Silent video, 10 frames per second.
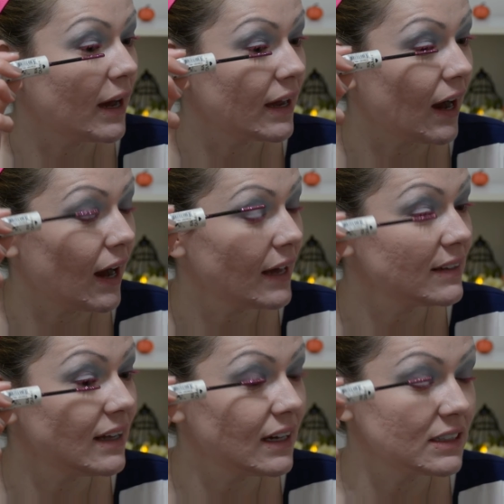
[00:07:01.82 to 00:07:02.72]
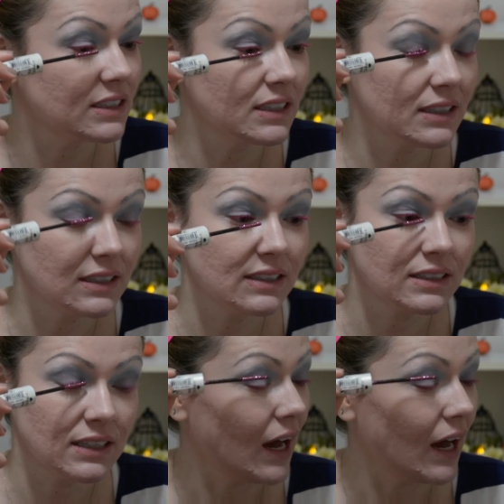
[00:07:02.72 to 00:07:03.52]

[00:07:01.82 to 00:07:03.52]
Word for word: my eyelashes.